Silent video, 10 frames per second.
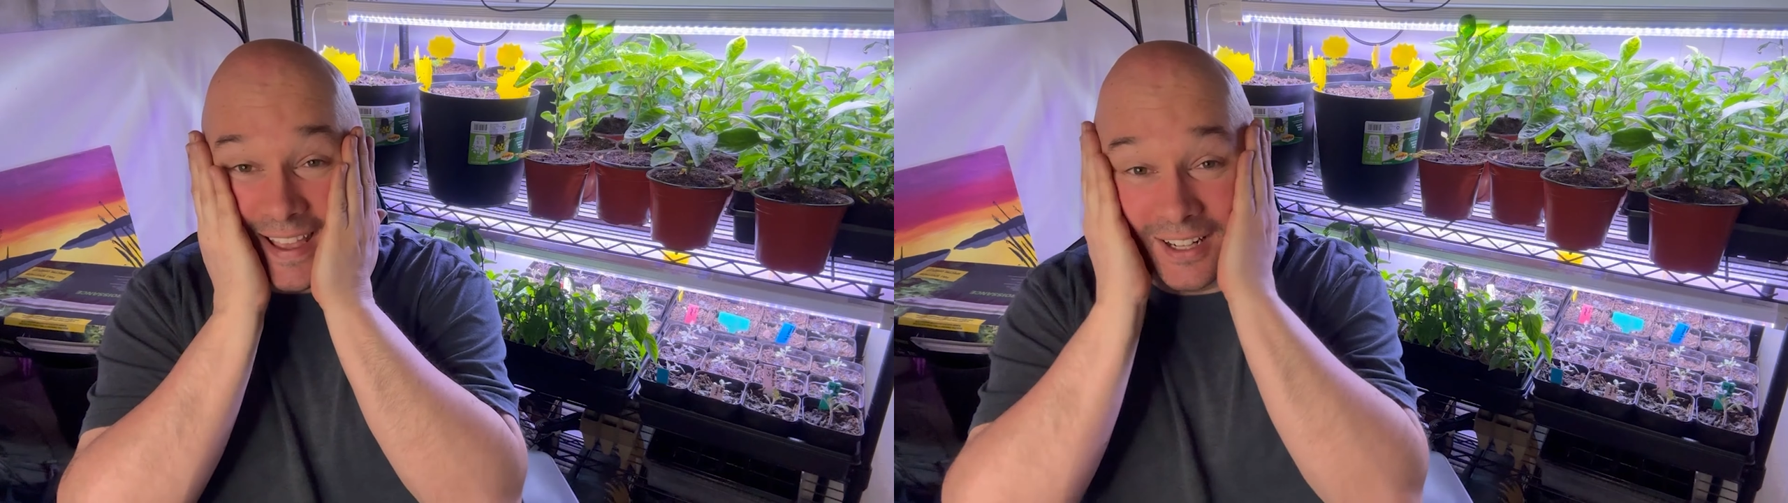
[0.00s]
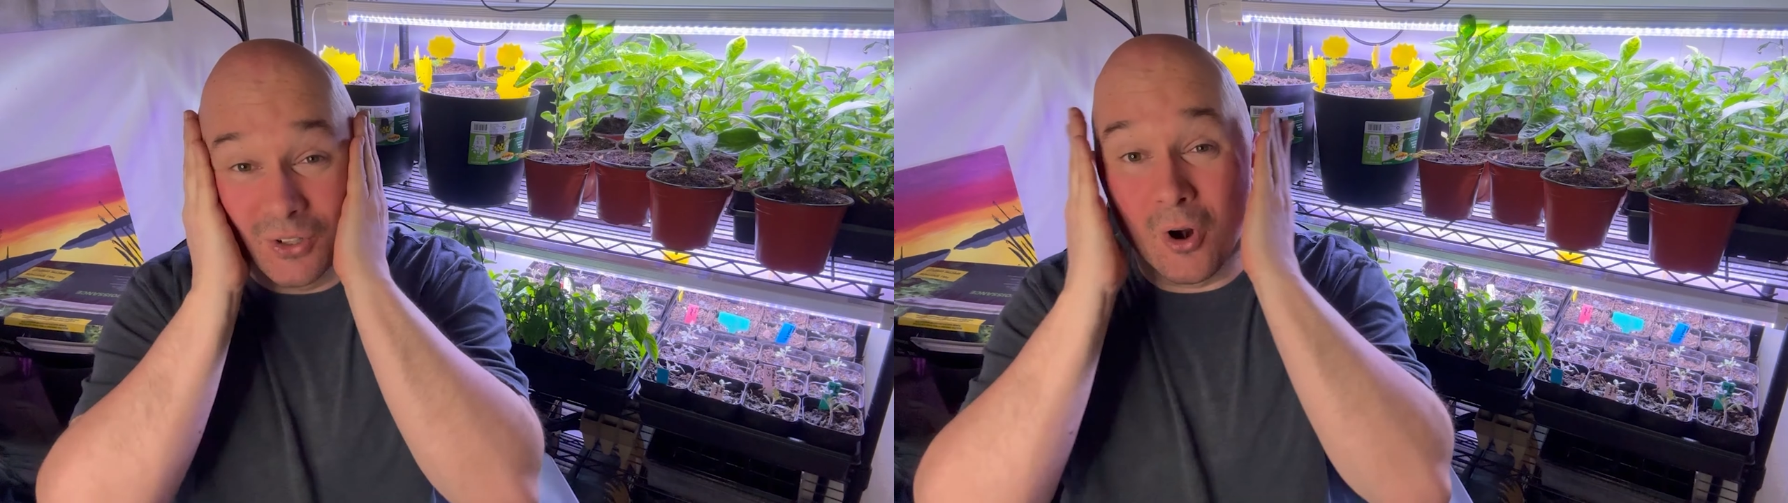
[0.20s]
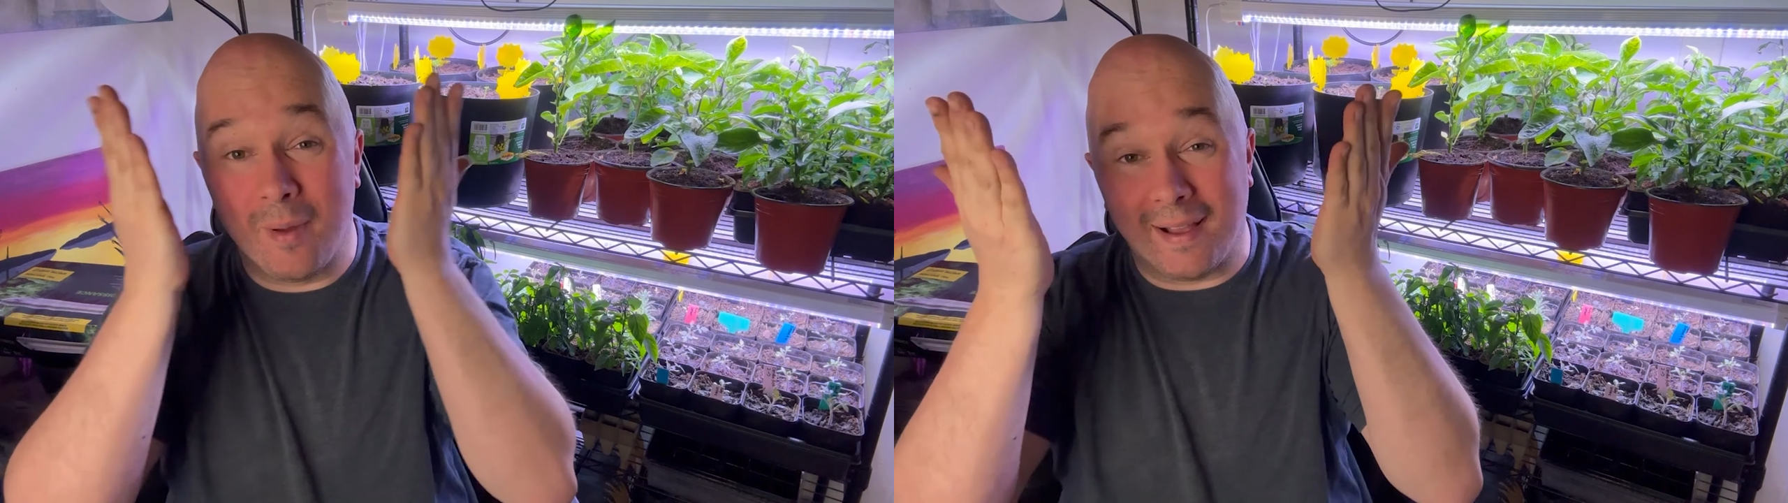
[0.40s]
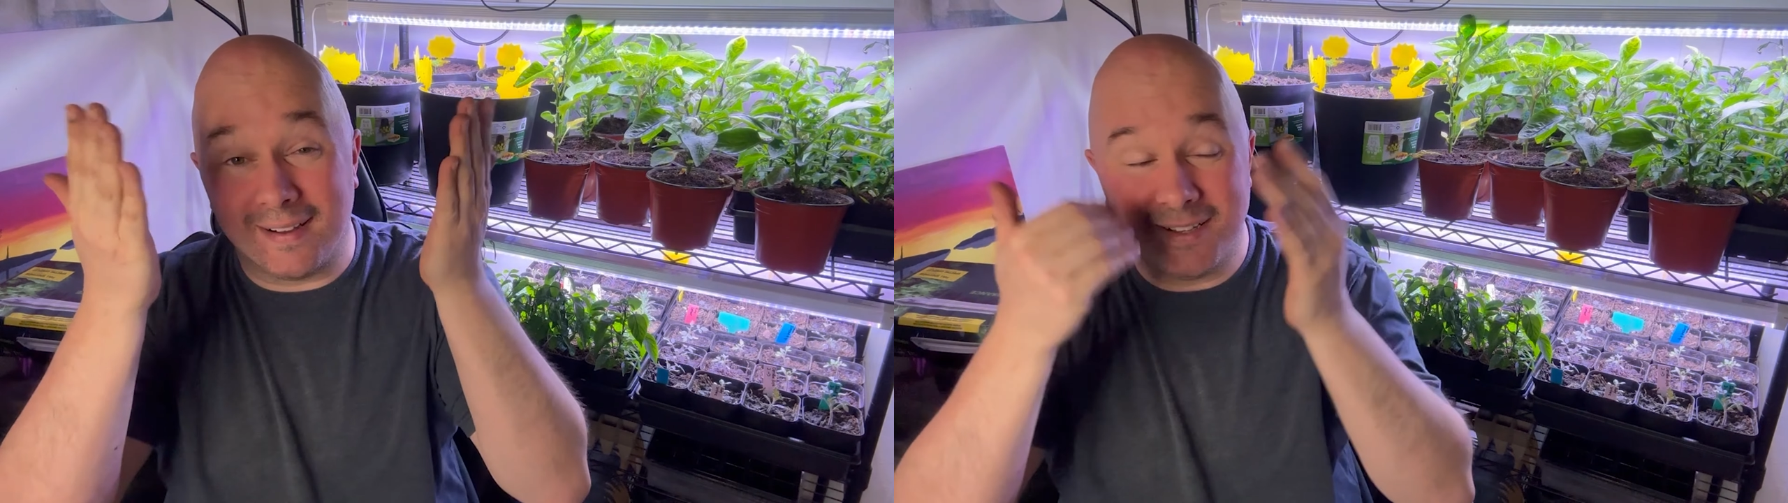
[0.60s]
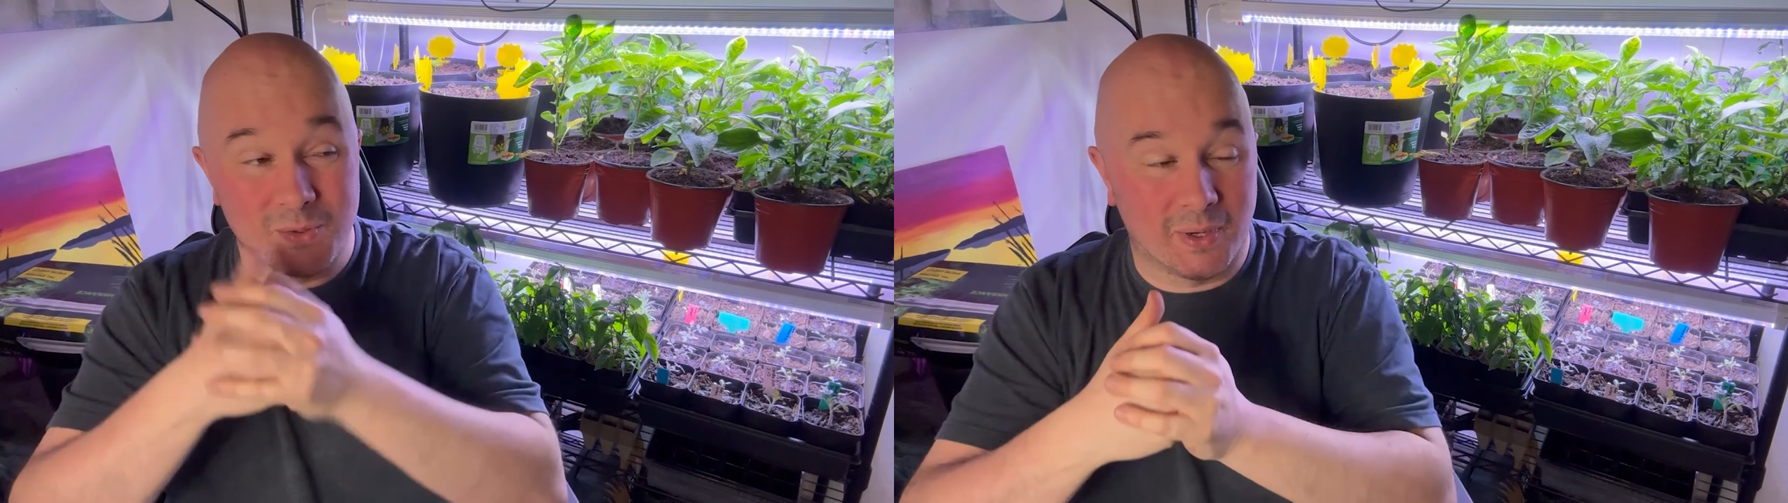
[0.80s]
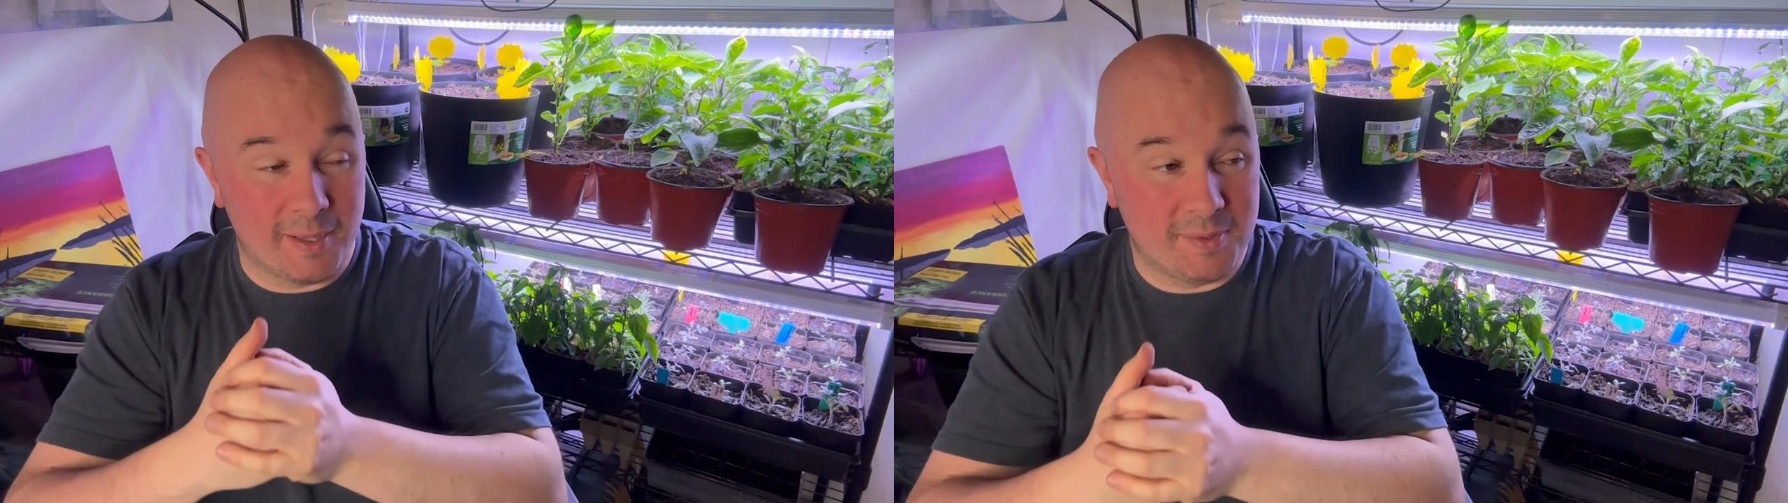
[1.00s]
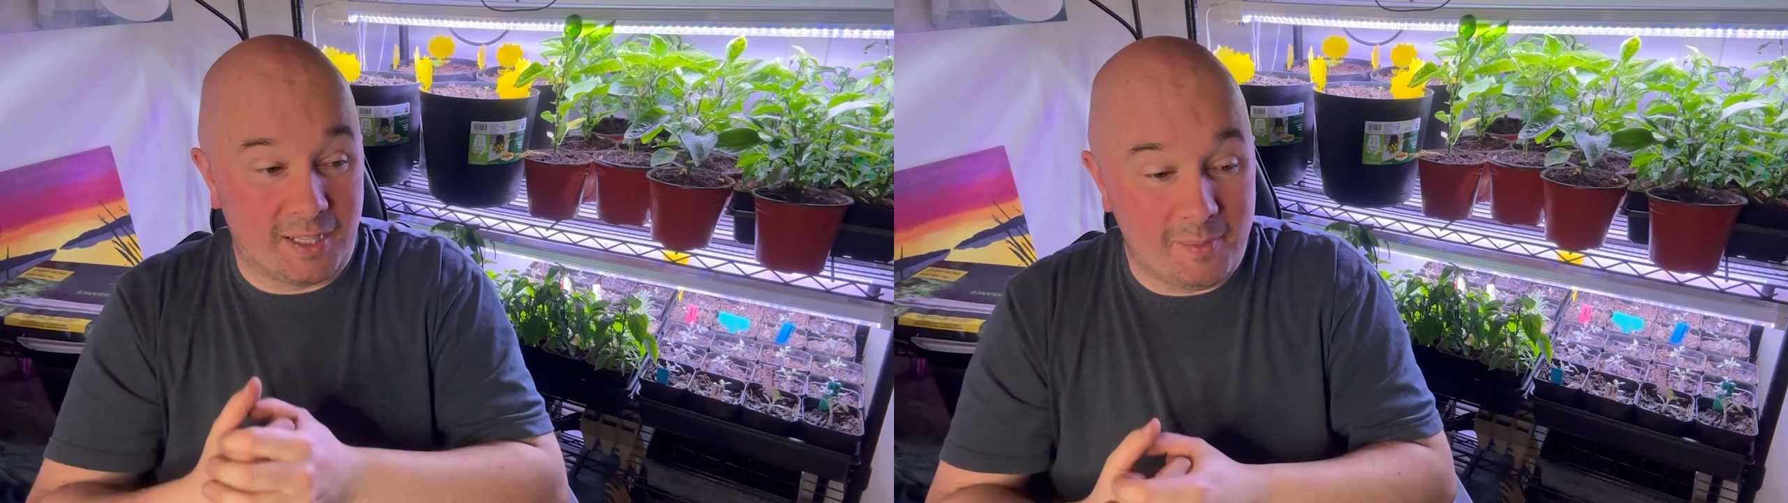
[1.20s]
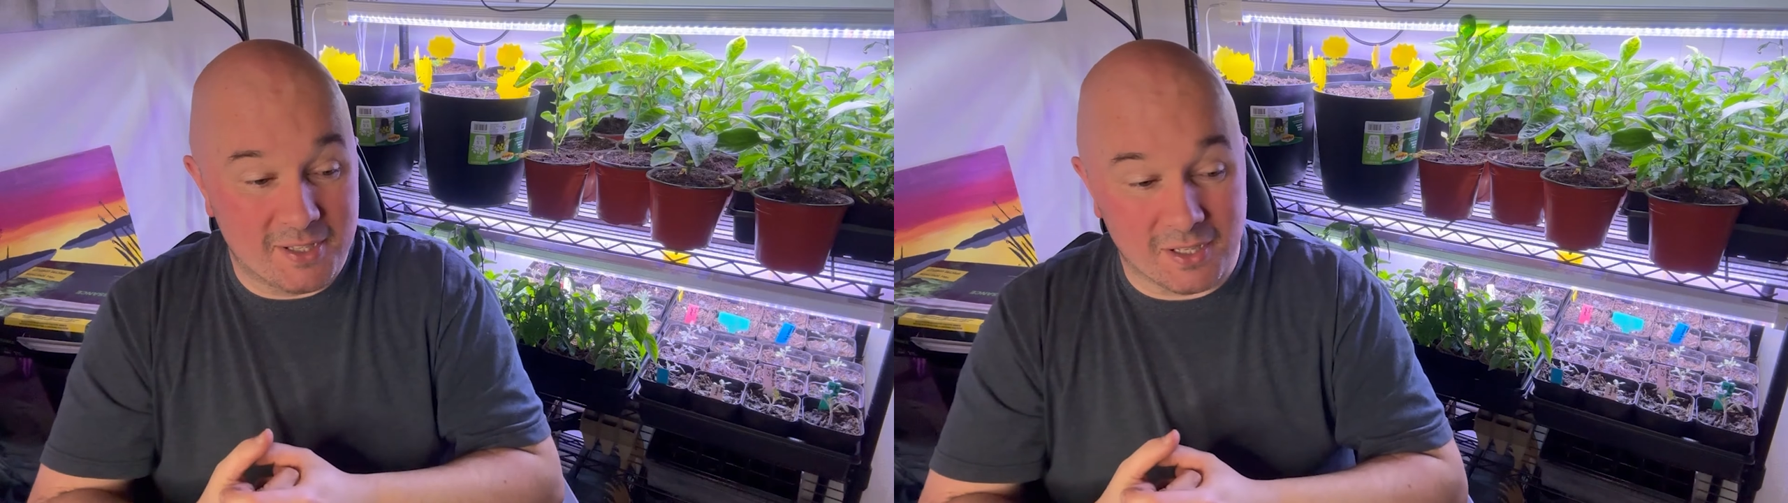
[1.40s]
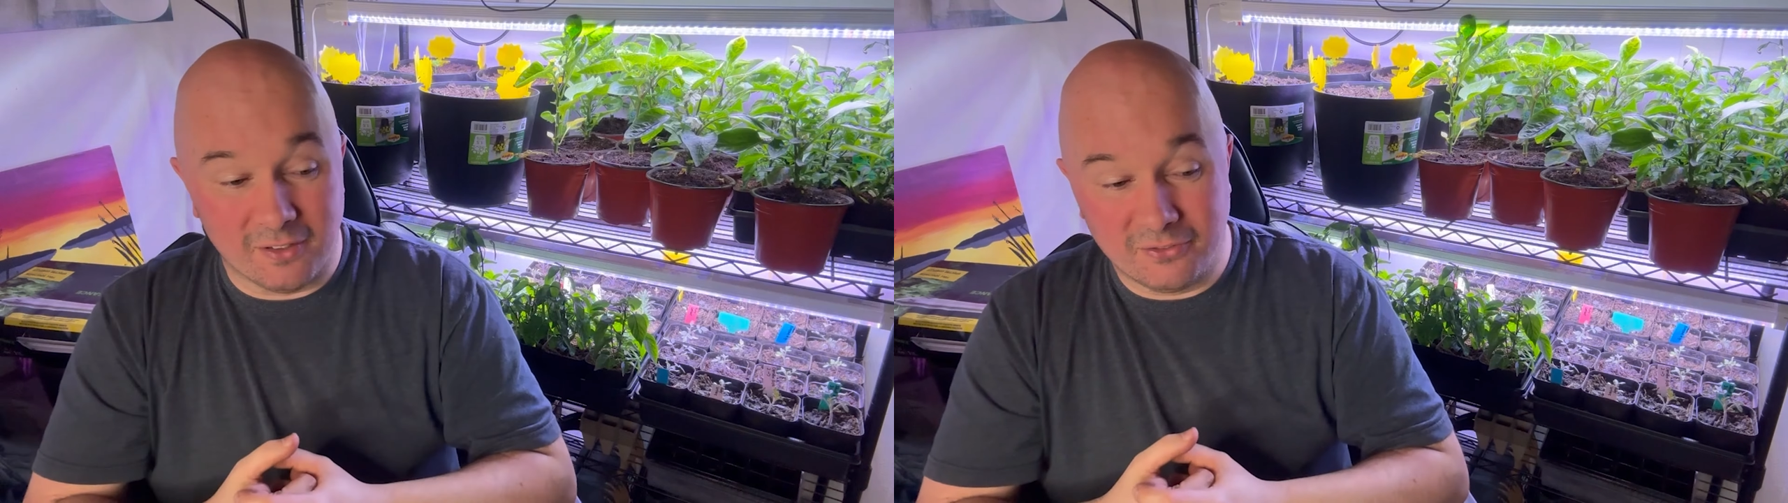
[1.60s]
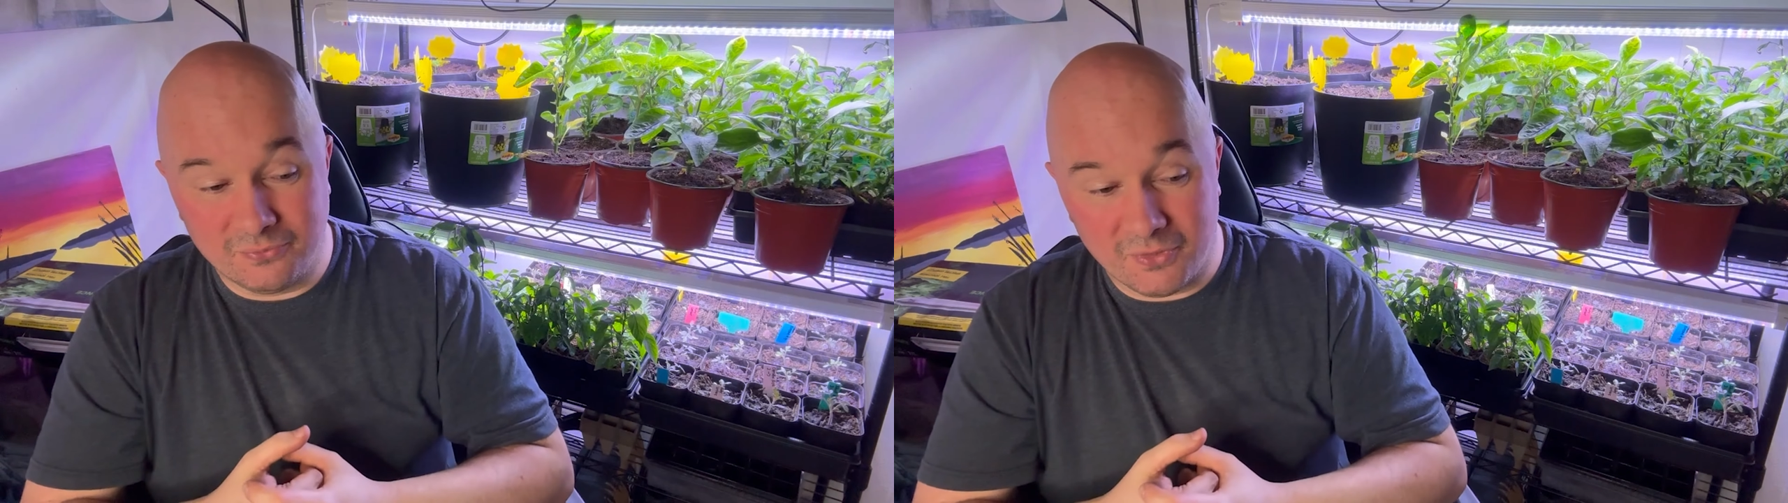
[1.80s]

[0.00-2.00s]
it'll grow back, is what I keep telling myself.